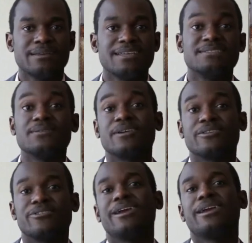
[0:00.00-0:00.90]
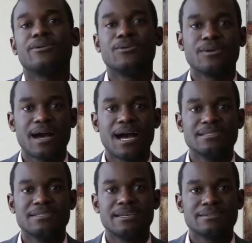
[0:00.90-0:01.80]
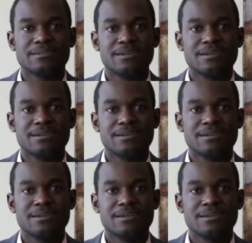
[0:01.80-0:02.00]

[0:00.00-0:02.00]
is you can create your own content.